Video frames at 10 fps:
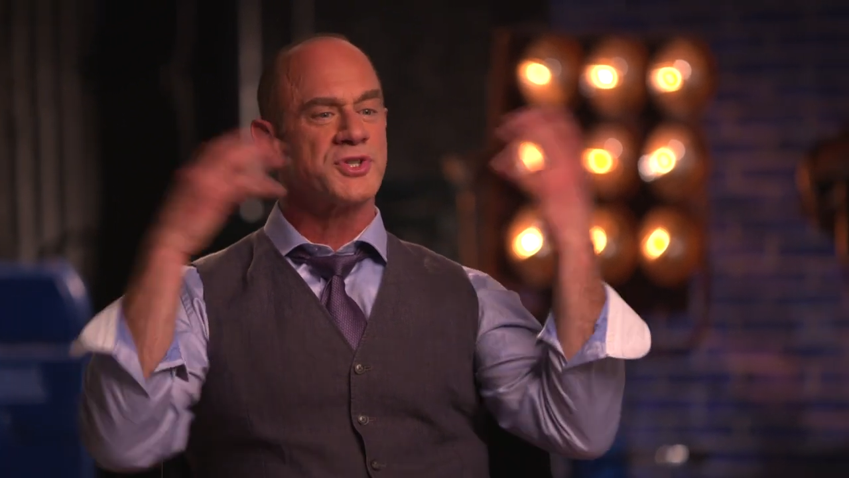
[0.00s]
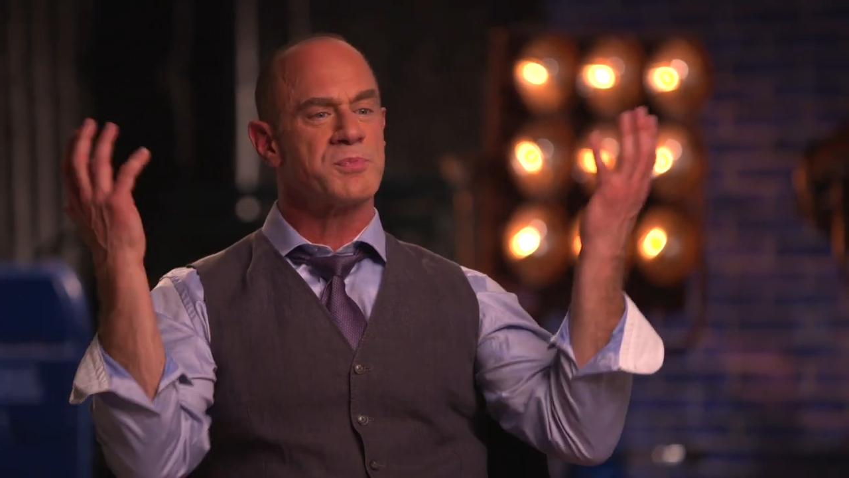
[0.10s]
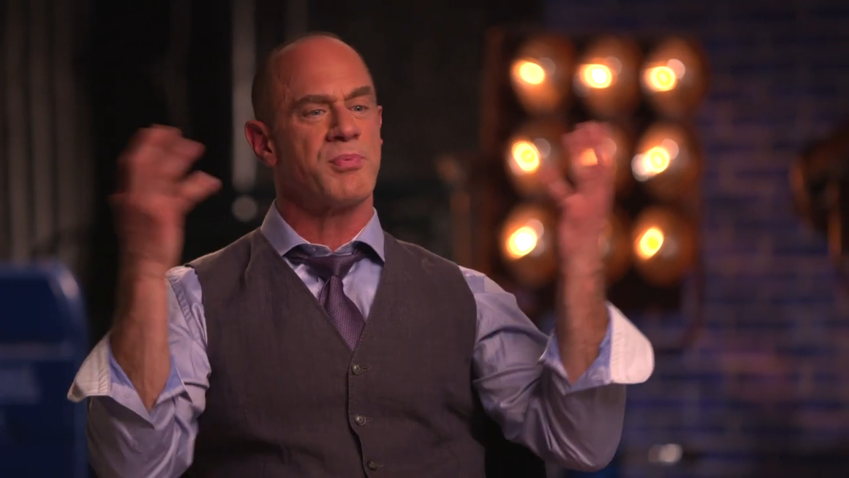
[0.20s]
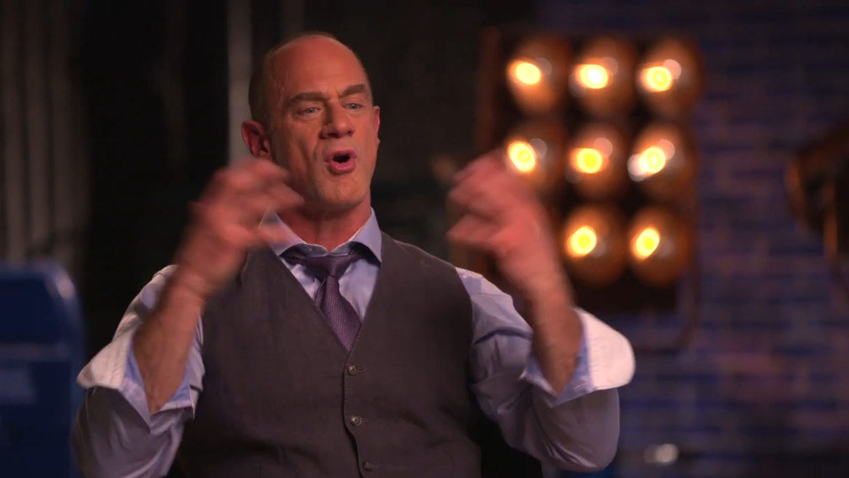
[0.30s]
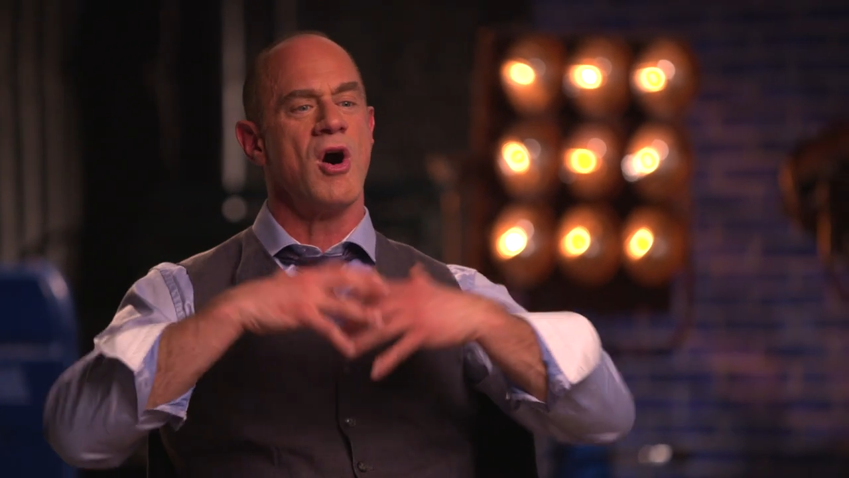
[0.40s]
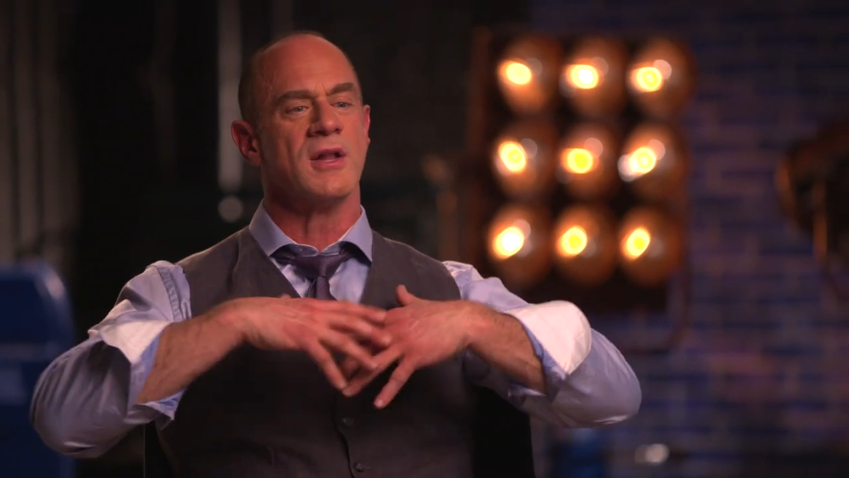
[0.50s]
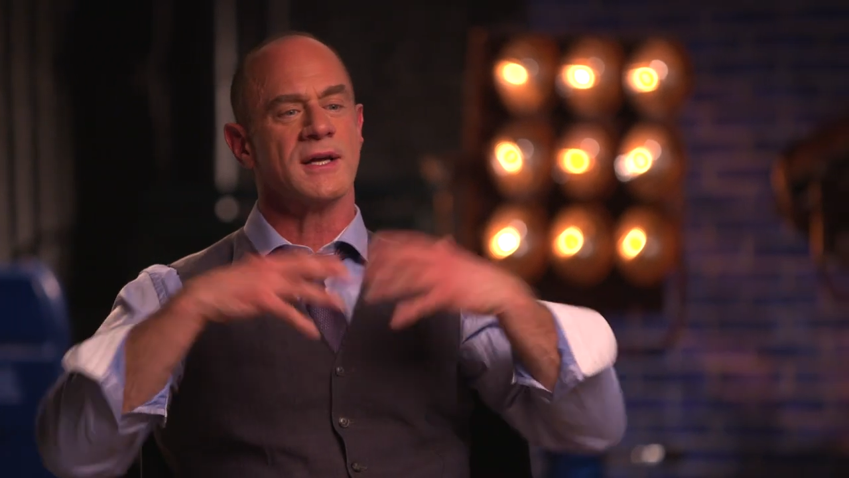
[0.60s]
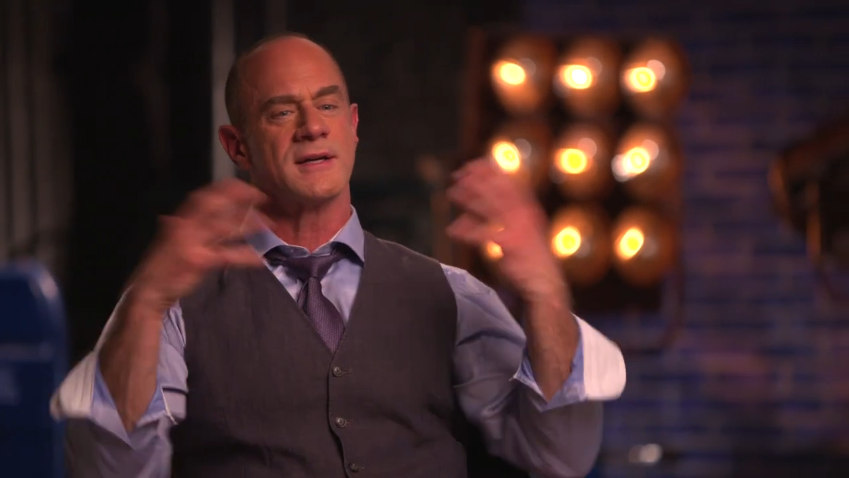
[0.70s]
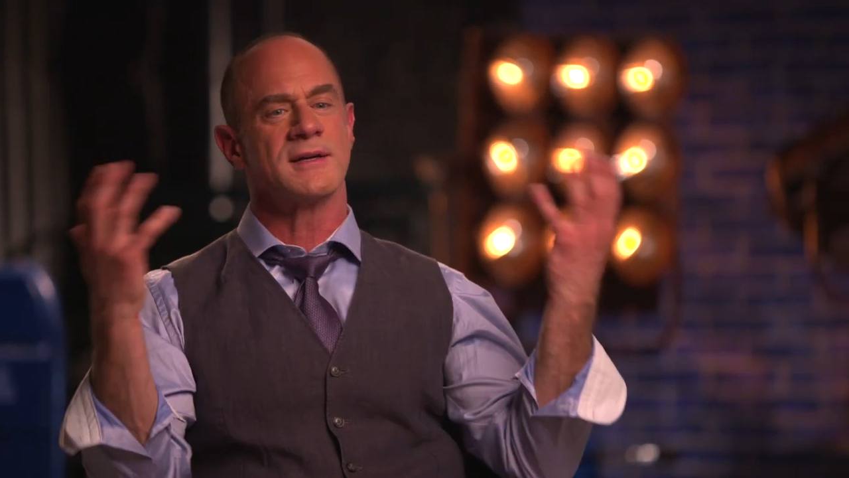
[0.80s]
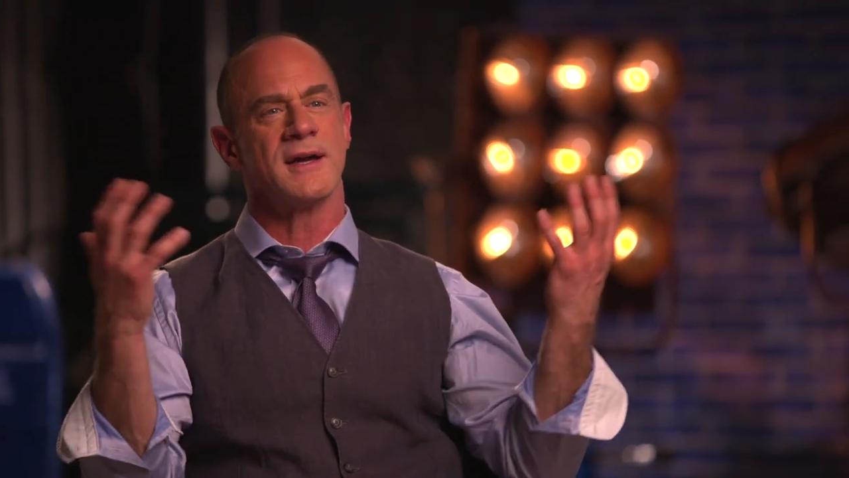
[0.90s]

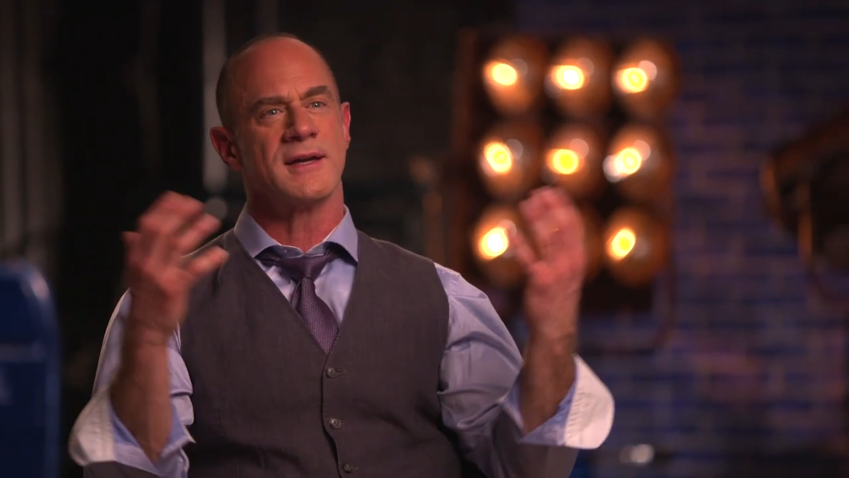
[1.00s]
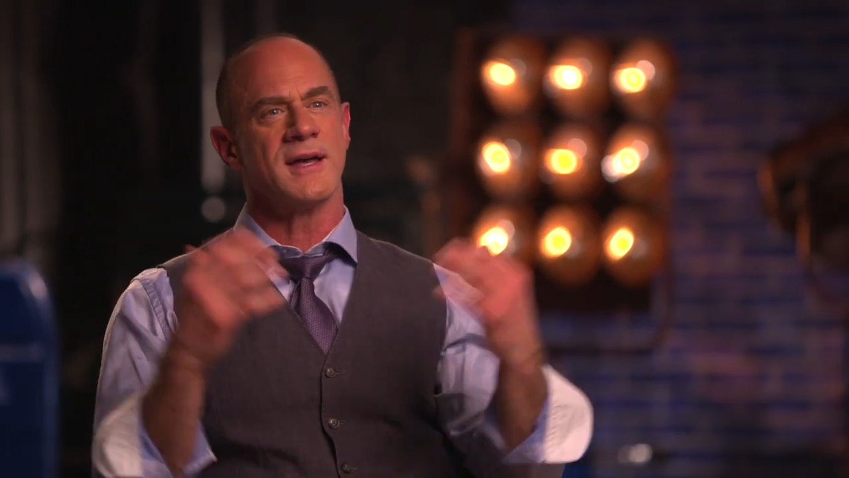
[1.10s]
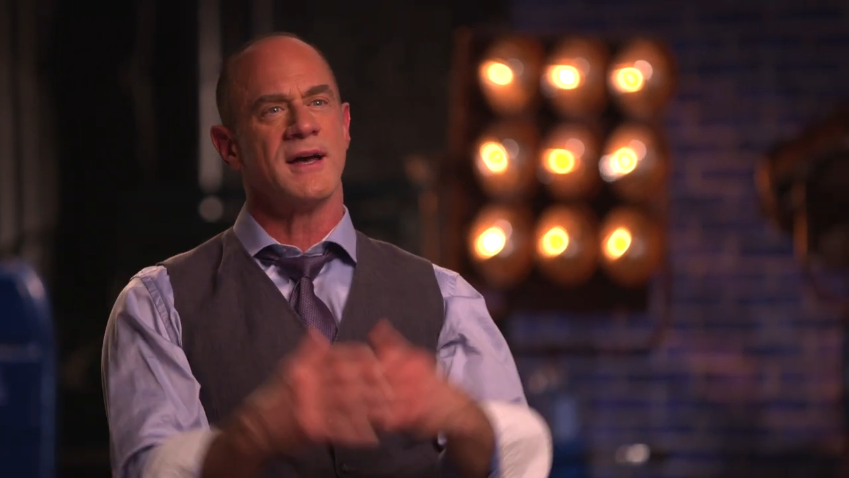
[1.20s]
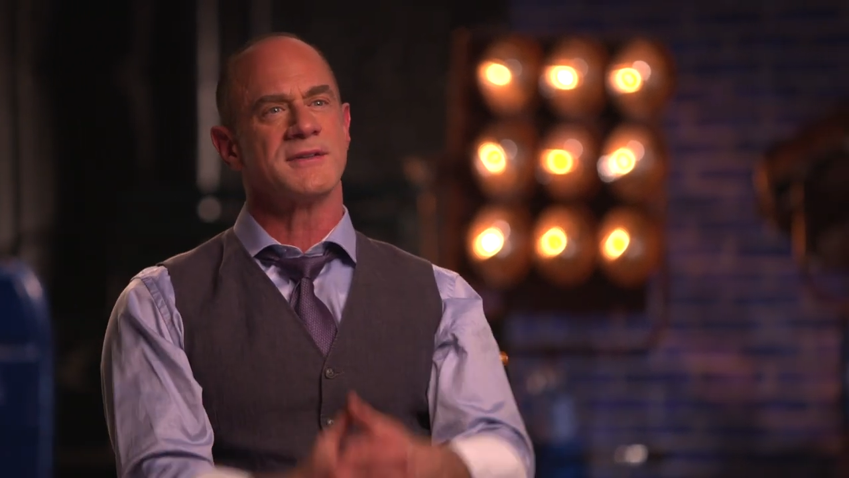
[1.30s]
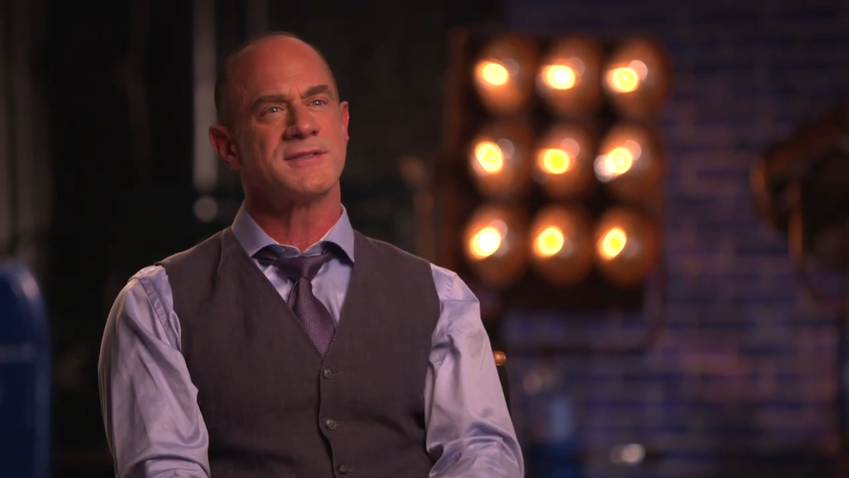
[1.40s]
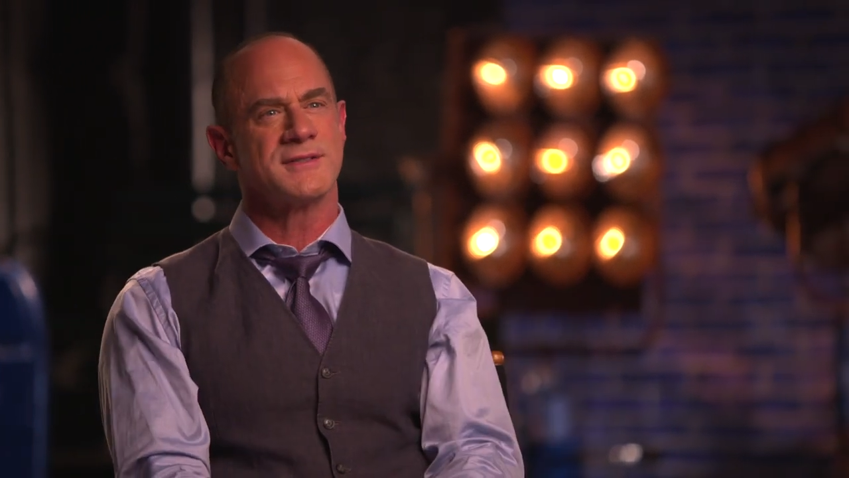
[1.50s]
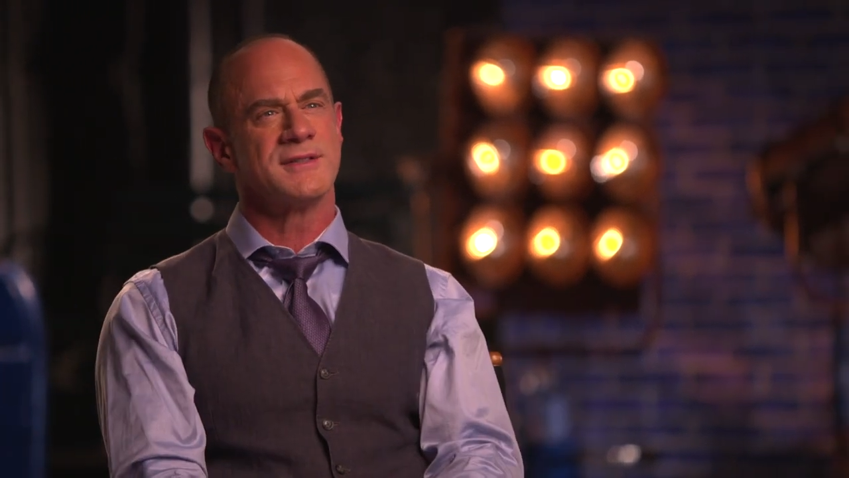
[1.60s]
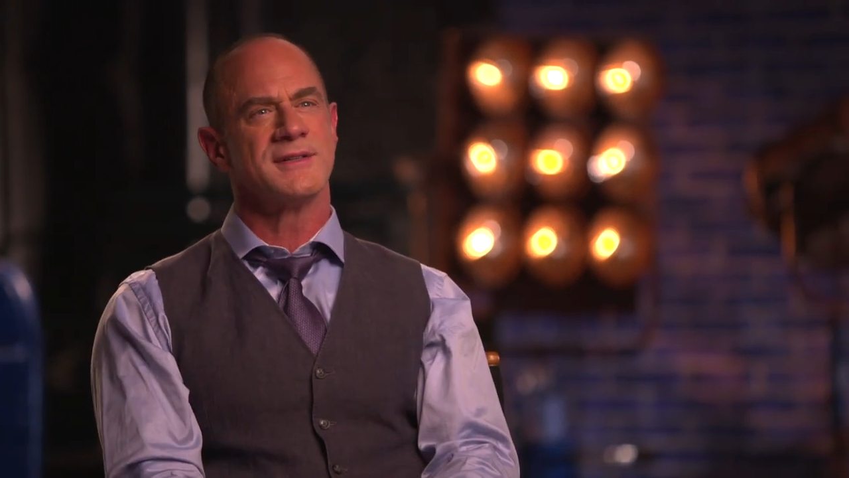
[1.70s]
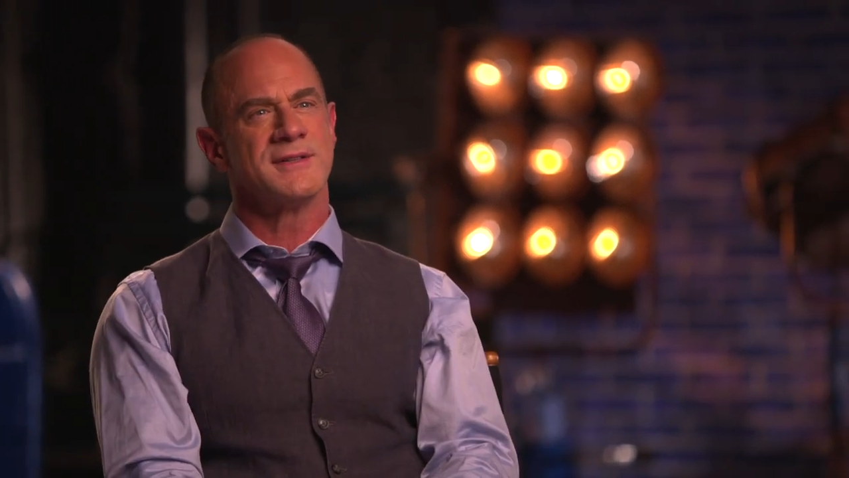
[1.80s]
sprawling, I guess.